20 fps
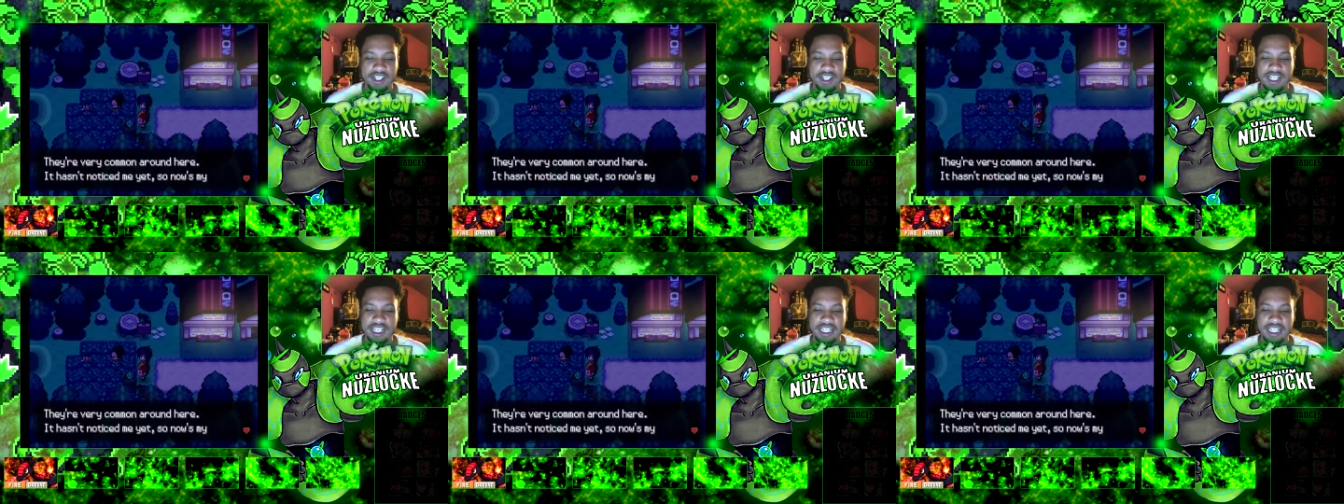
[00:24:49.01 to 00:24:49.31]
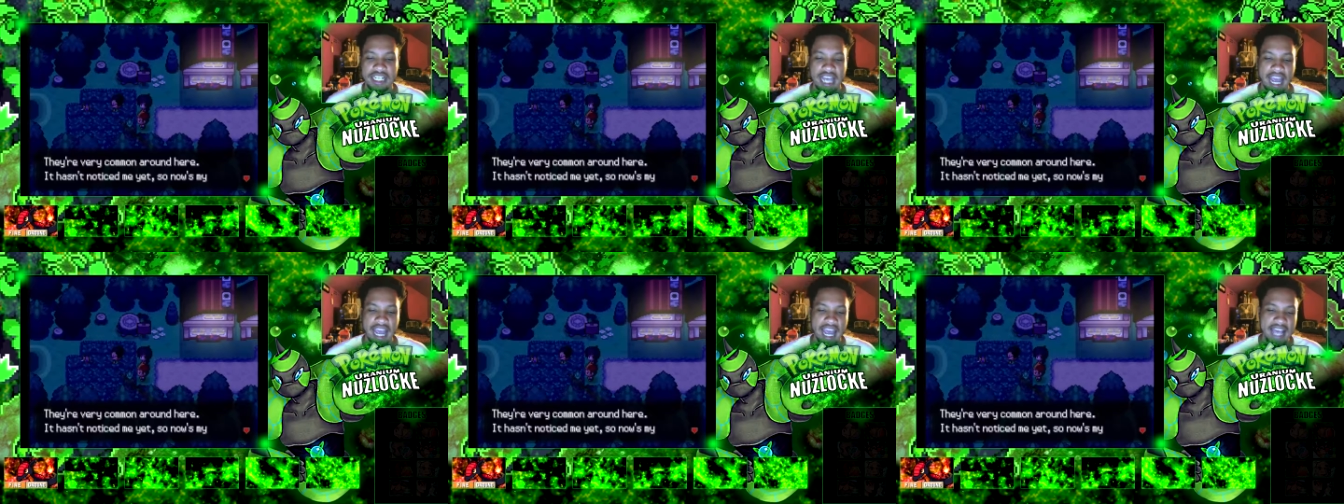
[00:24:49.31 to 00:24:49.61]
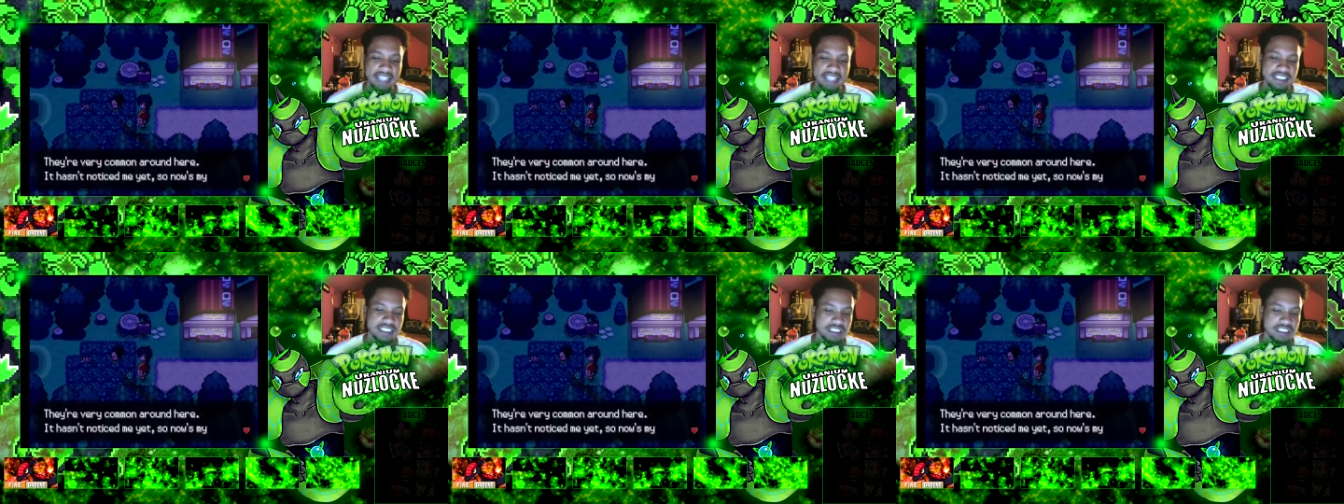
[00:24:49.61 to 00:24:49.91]
It
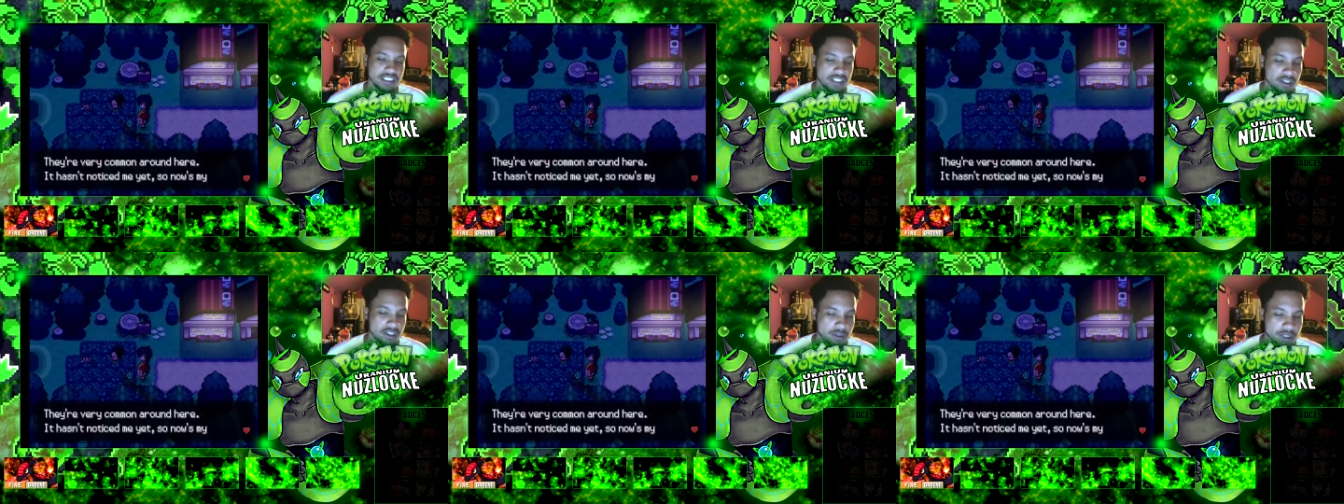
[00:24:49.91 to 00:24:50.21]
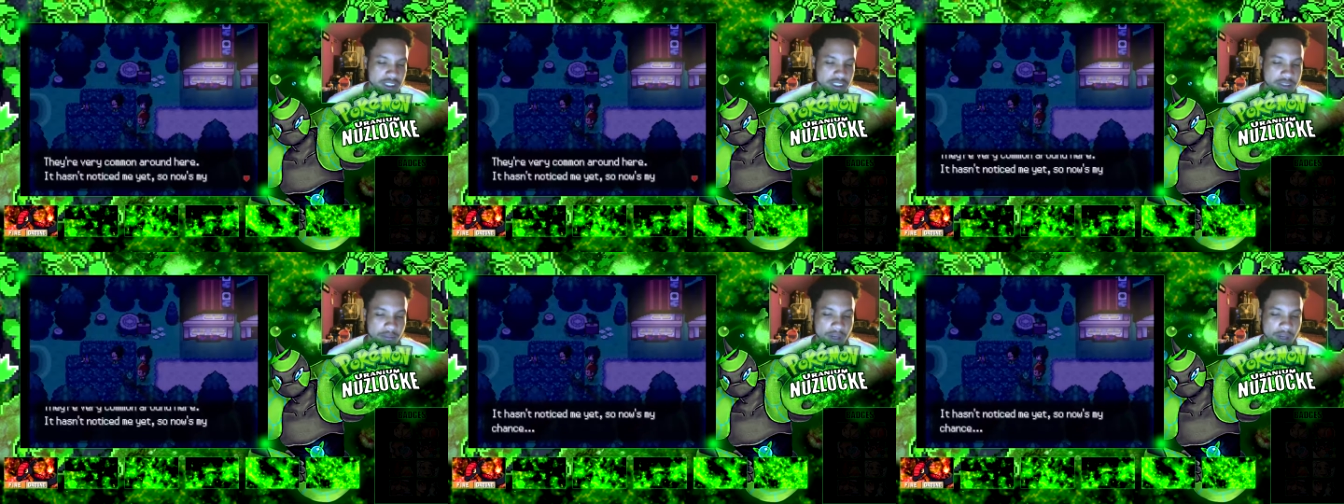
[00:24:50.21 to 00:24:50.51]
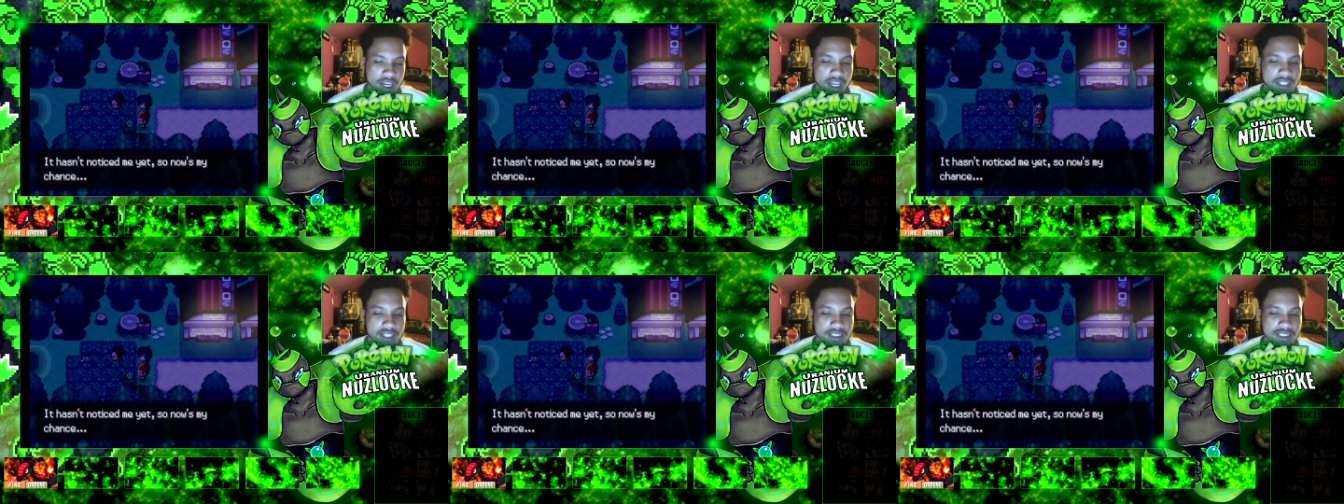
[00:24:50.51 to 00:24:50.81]
hasn't noticed me
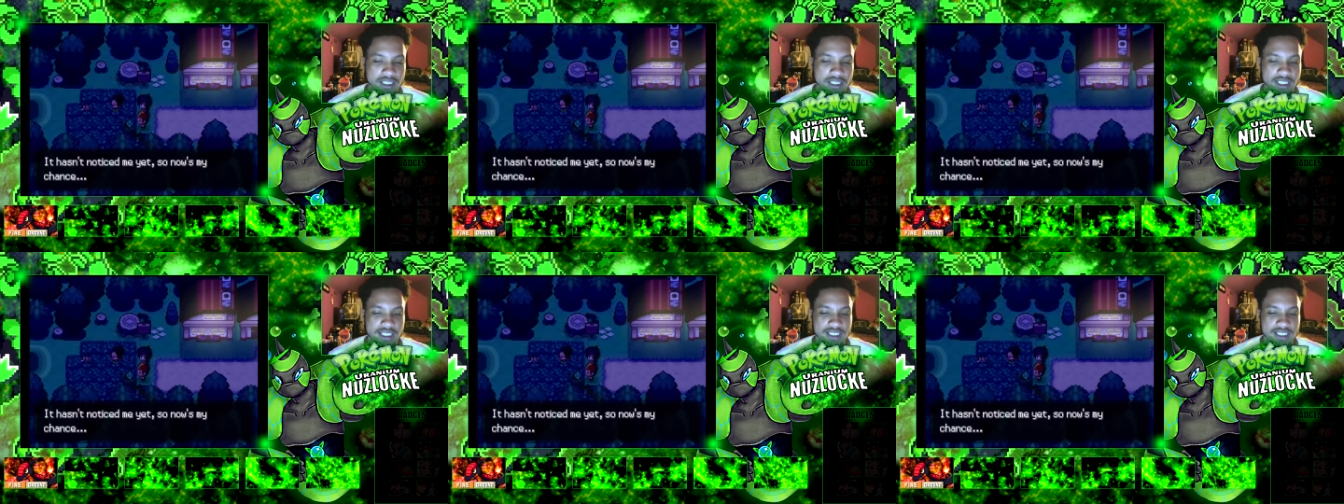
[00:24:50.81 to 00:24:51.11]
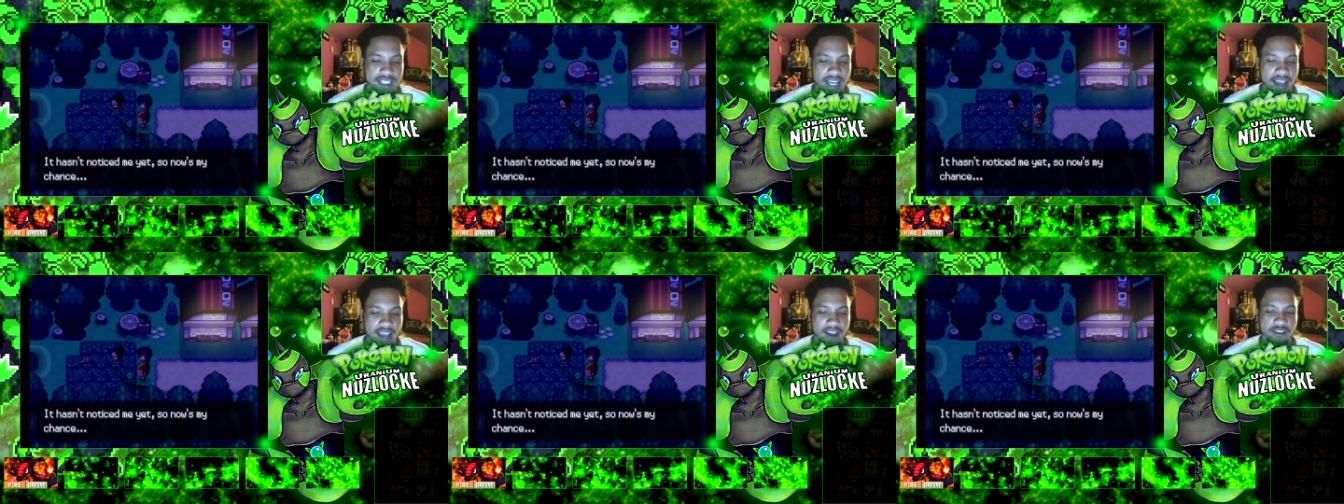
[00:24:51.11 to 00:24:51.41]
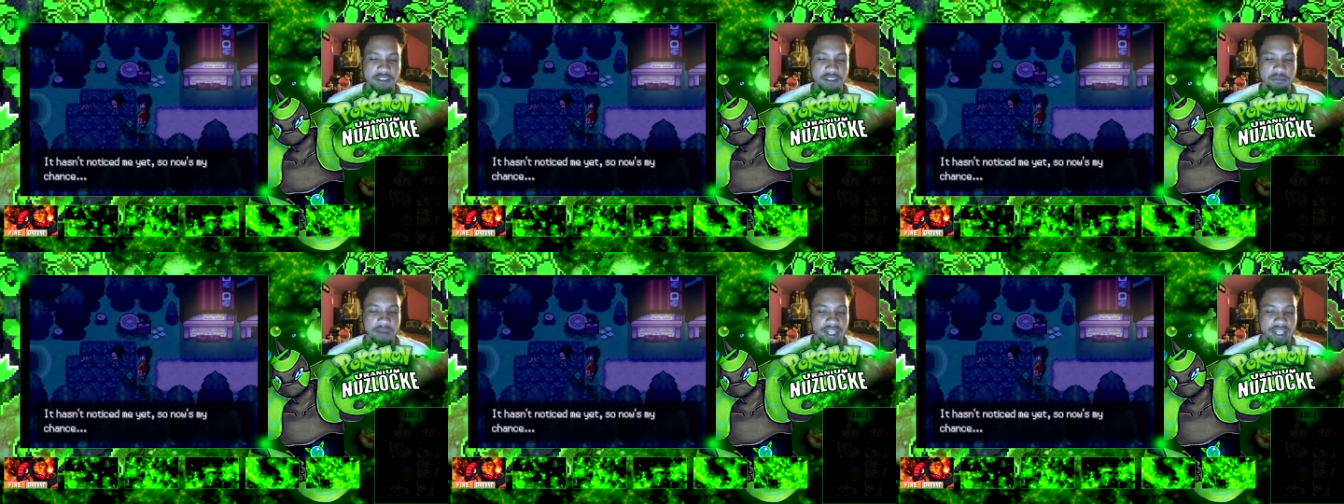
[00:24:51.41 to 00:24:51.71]
yet.
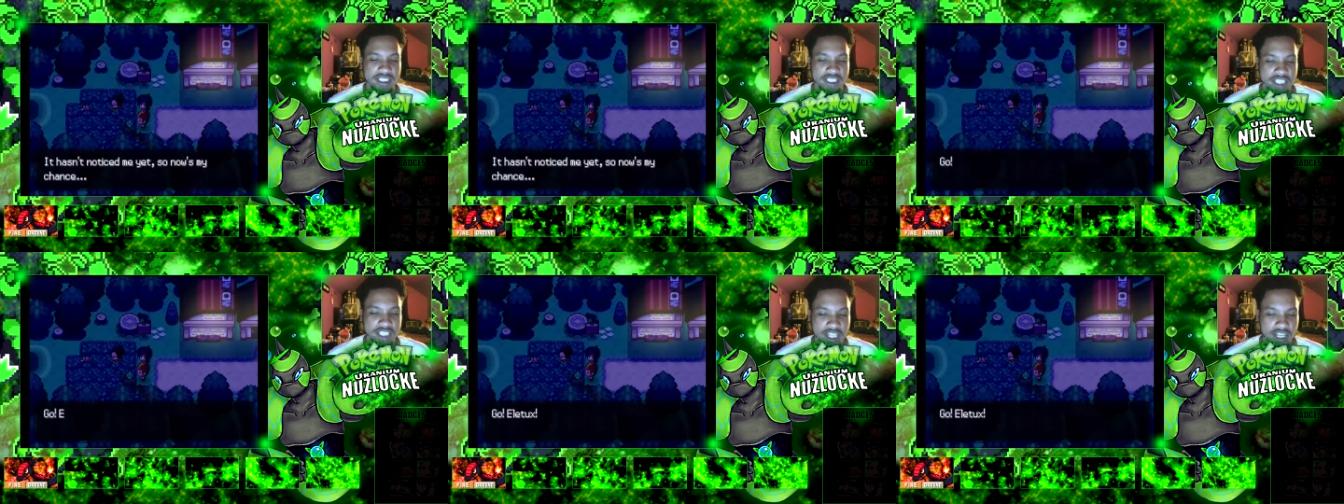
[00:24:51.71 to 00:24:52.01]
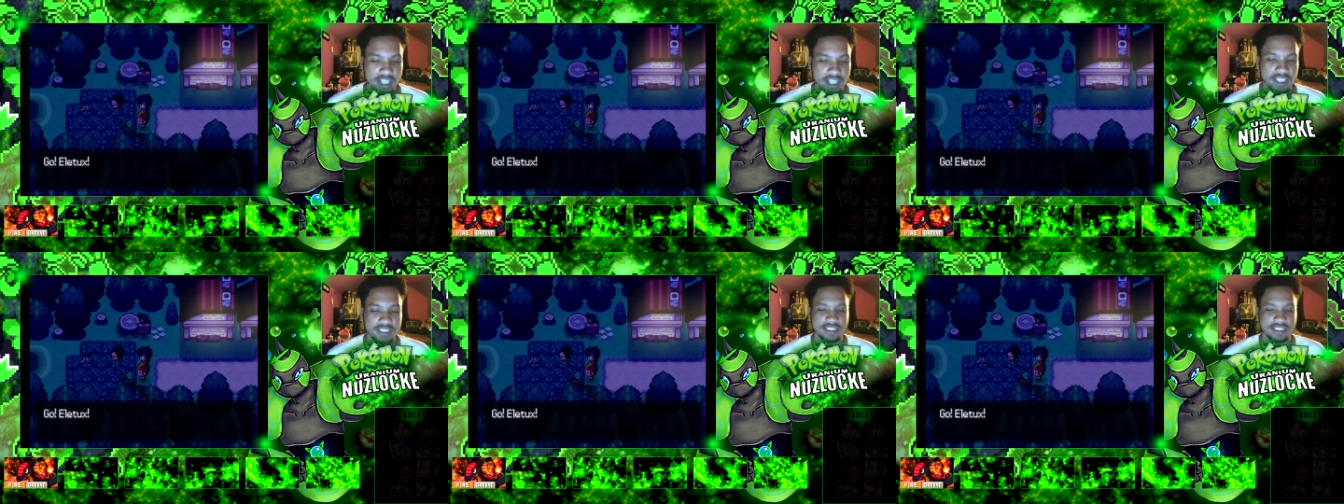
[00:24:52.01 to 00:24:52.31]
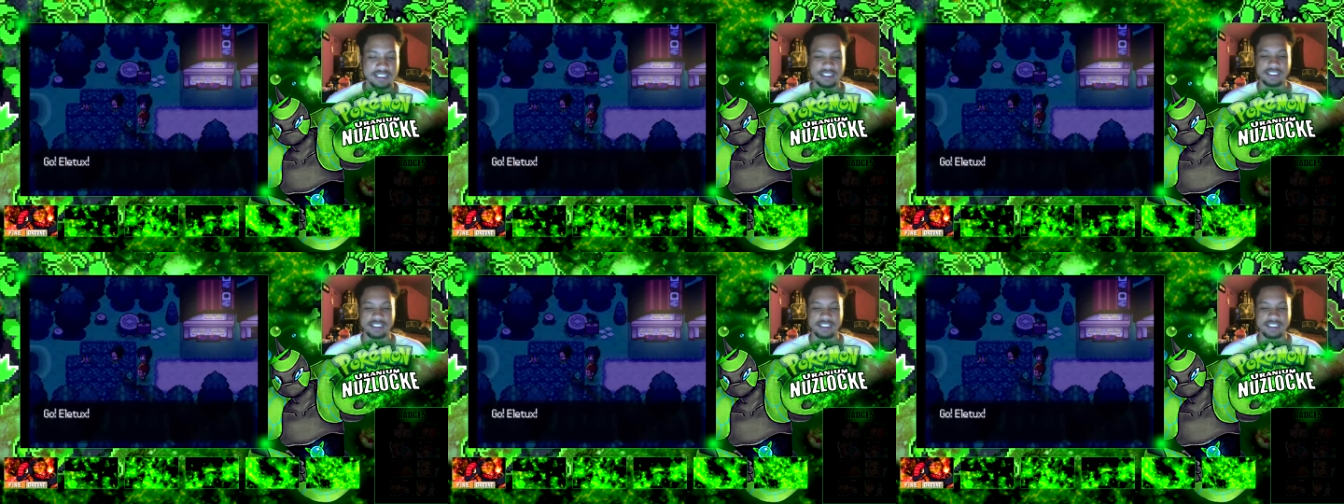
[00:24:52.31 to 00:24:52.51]
Now's my chance.